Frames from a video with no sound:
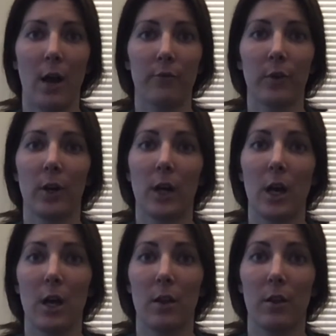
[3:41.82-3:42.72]
For
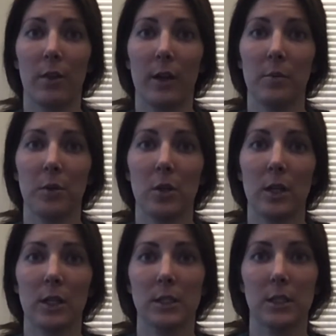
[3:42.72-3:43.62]

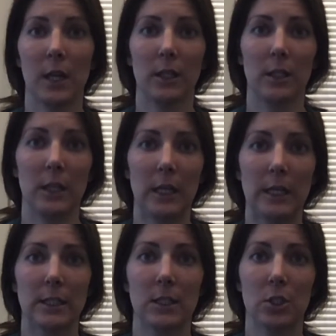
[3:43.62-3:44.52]
therapeutic
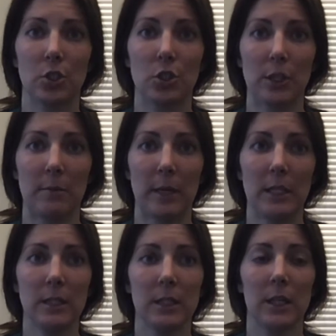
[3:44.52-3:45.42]
techniques to
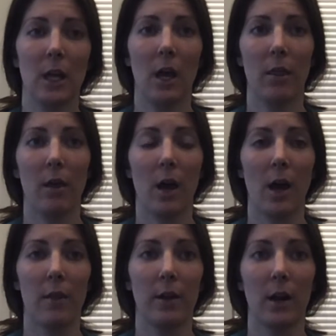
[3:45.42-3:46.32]
treatment,
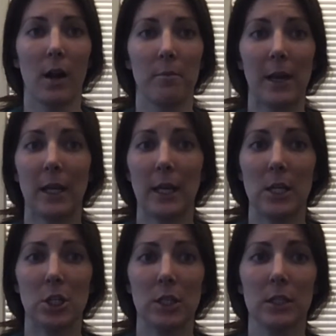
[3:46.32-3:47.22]
there are
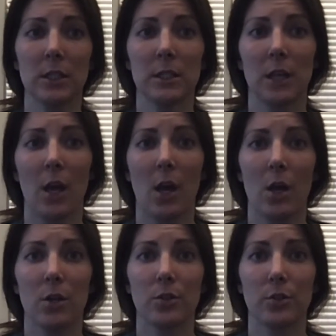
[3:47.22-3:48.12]
medications,
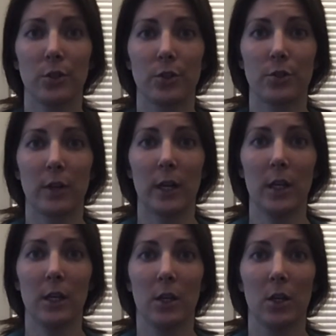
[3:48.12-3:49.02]

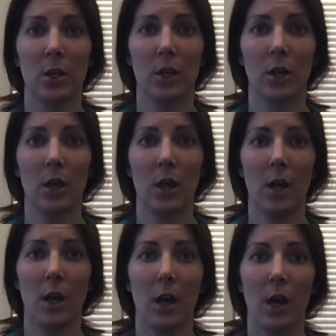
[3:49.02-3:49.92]
surgery,
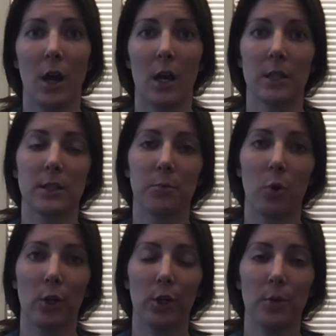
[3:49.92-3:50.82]

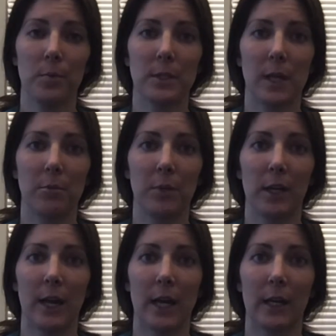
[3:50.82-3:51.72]
support groups, and
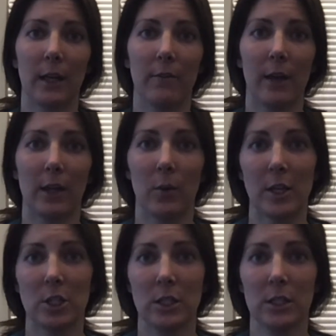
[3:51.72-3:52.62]
periodic
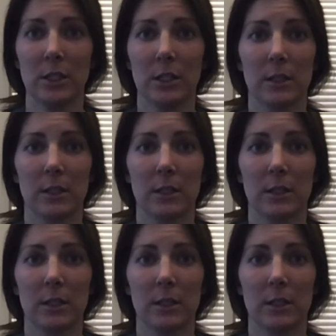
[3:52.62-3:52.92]
evaluations.